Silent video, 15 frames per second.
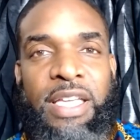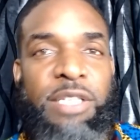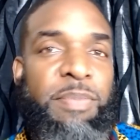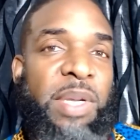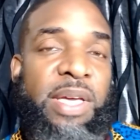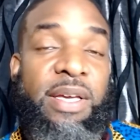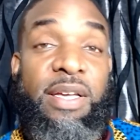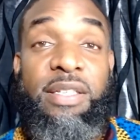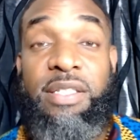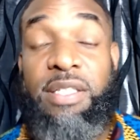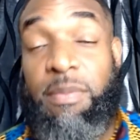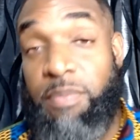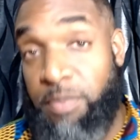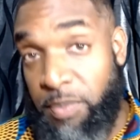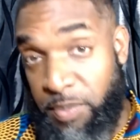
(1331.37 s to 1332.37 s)
It's because
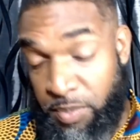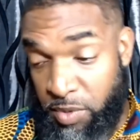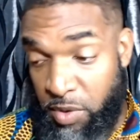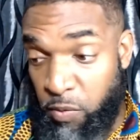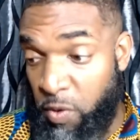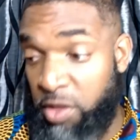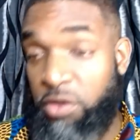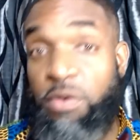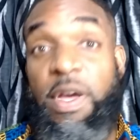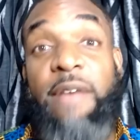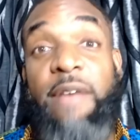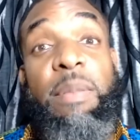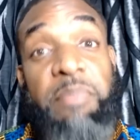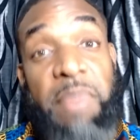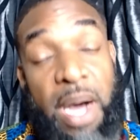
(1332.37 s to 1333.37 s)
the ones who
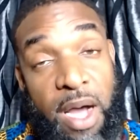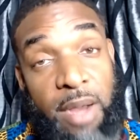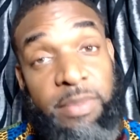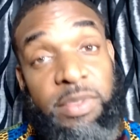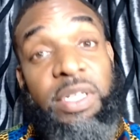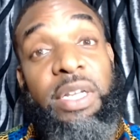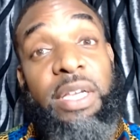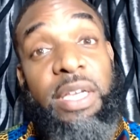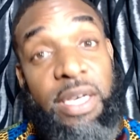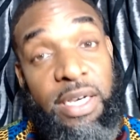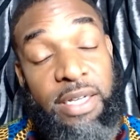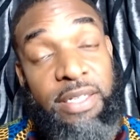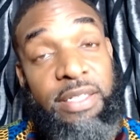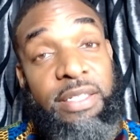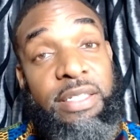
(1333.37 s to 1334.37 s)
have the bombs and the
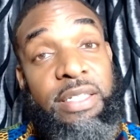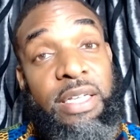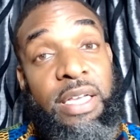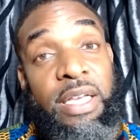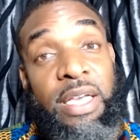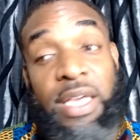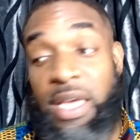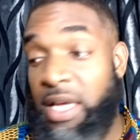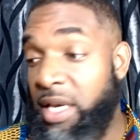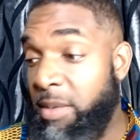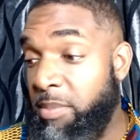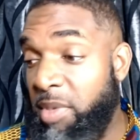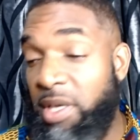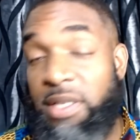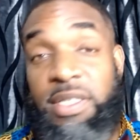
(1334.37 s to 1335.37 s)
guns
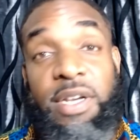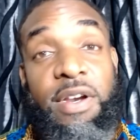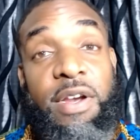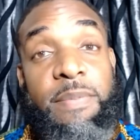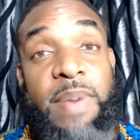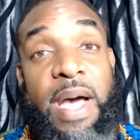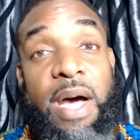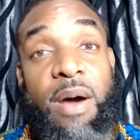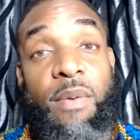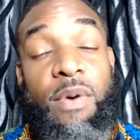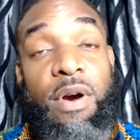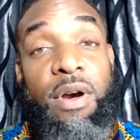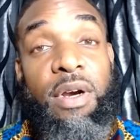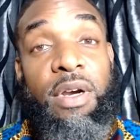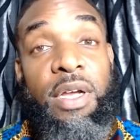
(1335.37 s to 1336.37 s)
and the military
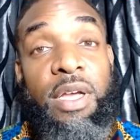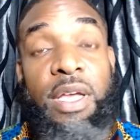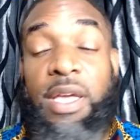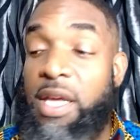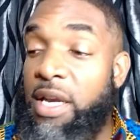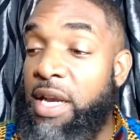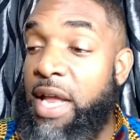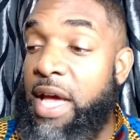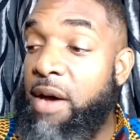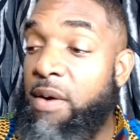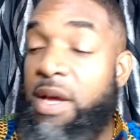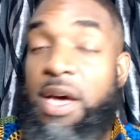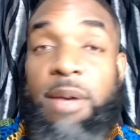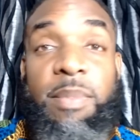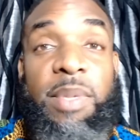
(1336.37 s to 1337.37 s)
power can
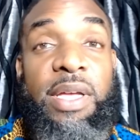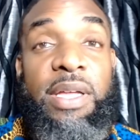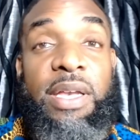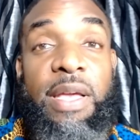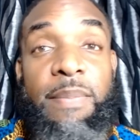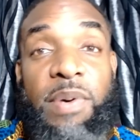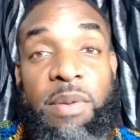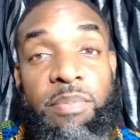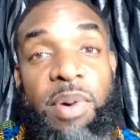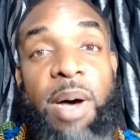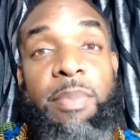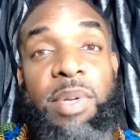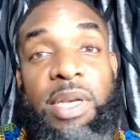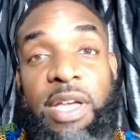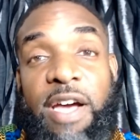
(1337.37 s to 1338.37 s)
now come in and put
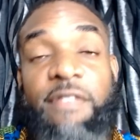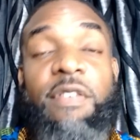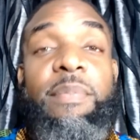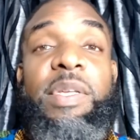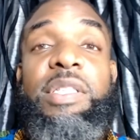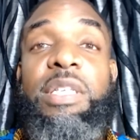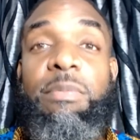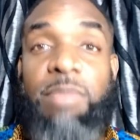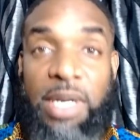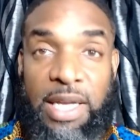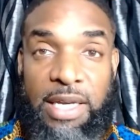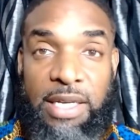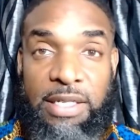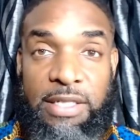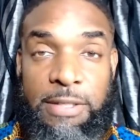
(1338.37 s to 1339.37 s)
puppet governments in
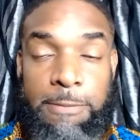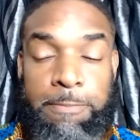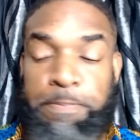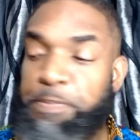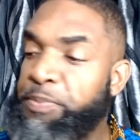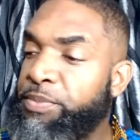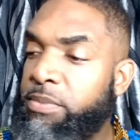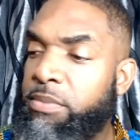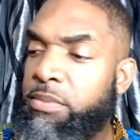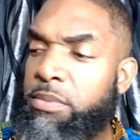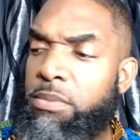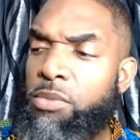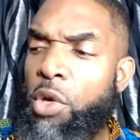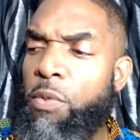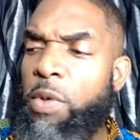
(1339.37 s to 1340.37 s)
place.
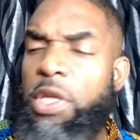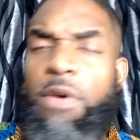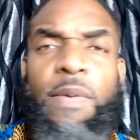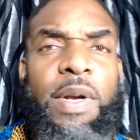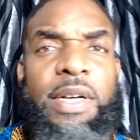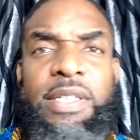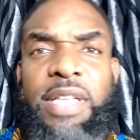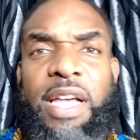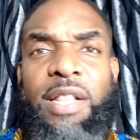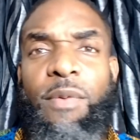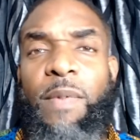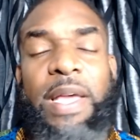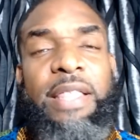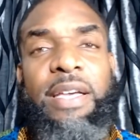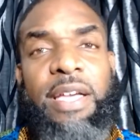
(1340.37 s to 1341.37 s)
When you
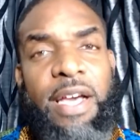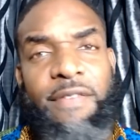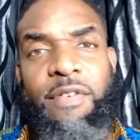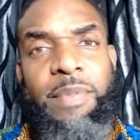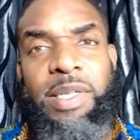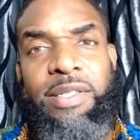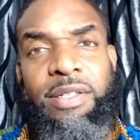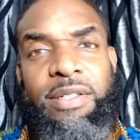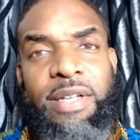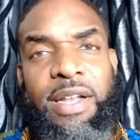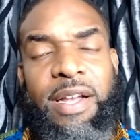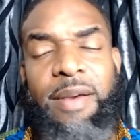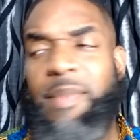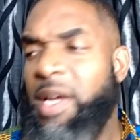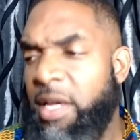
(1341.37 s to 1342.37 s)
understand the way the governments are
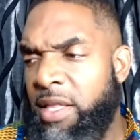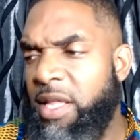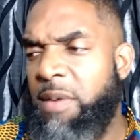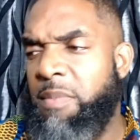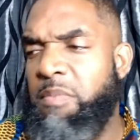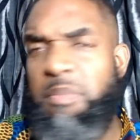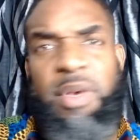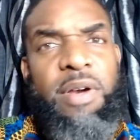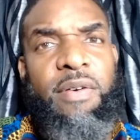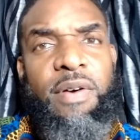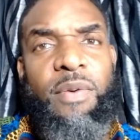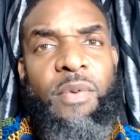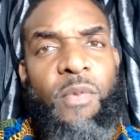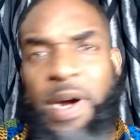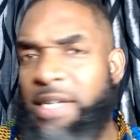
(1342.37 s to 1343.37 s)
set up, they
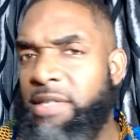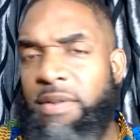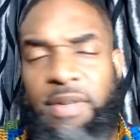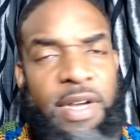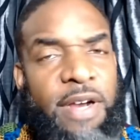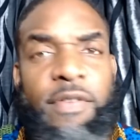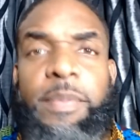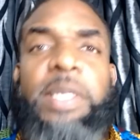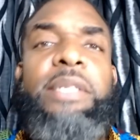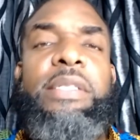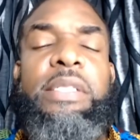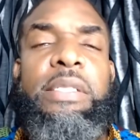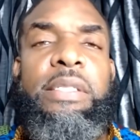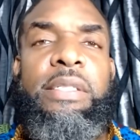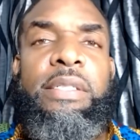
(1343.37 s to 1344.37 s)
mirror Western
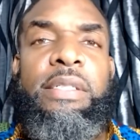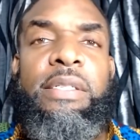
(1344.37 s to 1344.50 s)
governments.